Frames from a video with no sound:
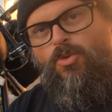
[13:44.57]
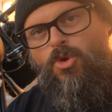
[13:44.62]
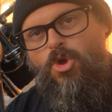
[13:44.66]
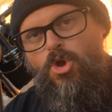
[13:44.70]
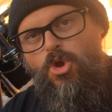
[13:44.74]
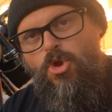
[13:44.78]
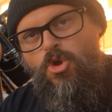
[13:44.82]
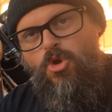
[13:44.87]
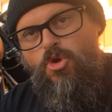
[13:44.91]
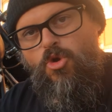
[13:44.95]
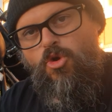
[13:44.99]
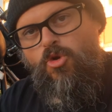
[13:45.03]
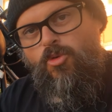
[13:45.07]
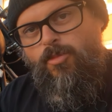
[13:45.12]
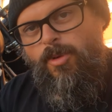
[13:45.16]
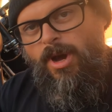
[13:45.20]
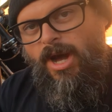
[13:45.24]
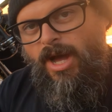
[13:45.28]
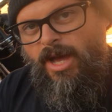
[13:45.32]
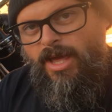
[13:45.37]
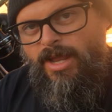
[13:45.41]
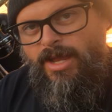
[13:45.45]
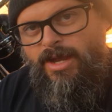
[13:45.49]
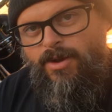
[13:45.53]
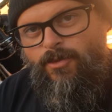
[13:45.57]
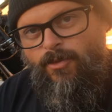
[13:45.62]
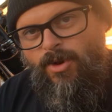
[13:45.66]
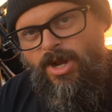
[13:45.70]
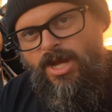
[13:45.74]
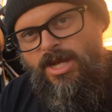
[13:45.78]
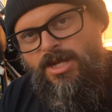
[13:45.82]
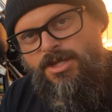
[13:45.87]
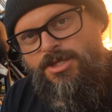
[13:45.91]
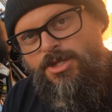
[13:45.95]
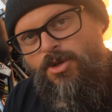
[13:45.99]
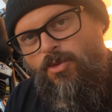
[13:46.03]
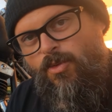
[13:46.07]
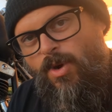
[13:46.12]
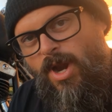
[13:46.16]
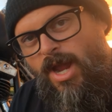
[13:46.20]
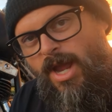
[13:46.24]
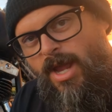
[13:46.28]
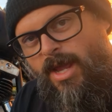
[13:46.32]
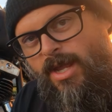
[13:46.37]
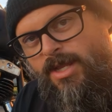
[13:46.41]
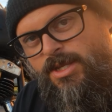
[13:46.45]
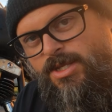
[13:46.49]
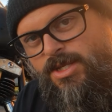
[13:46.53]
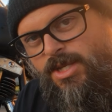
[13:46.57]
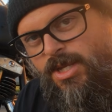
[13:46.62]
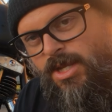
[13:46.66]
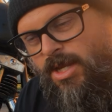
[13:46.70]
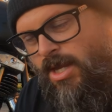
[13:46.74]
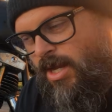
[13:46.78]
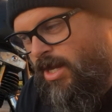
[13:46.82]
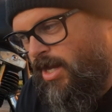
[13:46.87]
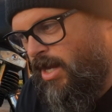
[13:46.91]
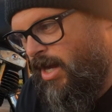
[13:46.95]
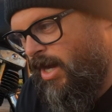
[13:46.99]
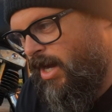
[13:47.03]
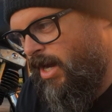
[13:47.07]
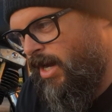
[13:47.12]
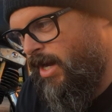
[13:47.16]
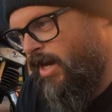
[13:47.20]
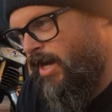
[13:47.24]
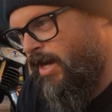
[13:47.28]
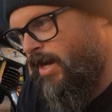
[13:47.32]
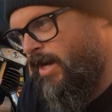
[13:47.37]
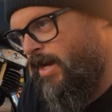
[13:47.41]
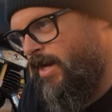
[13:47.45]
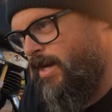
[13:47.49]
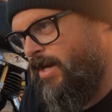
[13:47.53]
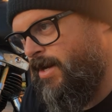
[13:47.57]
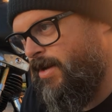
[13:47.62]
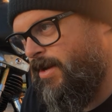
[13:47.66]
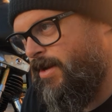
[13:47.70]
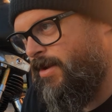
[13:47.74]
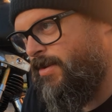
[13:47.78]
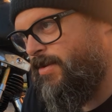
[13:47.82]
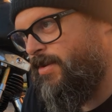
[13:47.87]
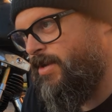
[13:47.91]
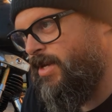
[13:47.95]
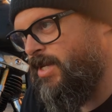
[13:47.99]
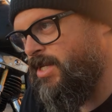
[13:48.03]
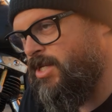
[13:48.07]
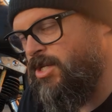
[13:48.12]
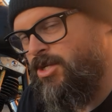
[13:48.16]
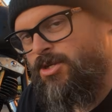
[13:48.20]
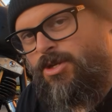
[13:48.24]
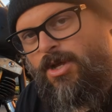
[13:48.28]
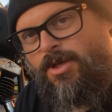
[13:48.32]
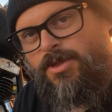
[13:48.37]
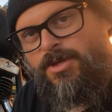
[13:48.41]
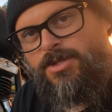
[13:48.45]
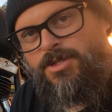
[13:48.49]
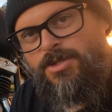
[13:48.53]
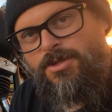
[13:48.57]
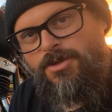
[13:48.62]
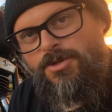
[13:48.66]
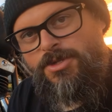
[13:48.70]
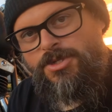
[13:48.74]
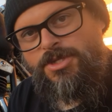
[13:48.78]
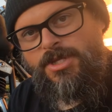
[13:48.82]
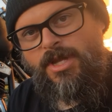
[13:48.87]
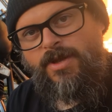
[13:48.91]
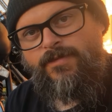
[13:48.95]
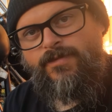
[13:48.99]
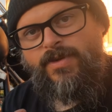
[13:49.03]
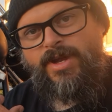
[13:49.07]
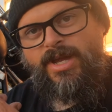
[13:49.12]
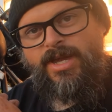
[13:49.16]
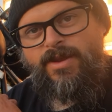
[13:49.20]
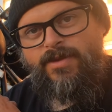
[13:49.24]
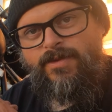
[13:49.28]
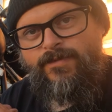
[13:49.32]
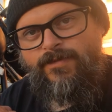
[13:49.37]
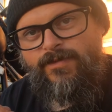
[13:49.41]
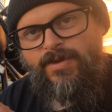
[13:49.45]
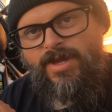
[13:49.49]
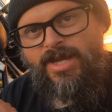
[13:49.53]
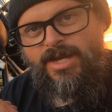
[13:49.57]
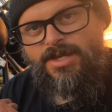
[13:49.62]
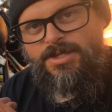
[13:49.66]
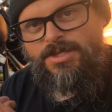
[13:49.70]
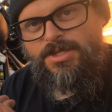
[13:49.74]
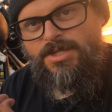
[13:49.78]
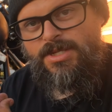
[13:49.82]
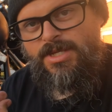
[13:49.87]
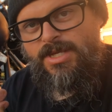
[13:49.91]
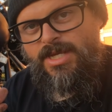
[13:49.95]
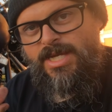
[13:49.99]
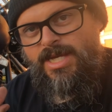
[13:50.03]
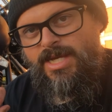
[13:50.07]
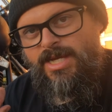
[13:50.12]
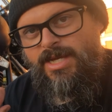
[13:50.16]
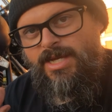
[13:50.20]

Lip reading: Woo! But it runs, it rides. It's just all this little stuff I gotta fix.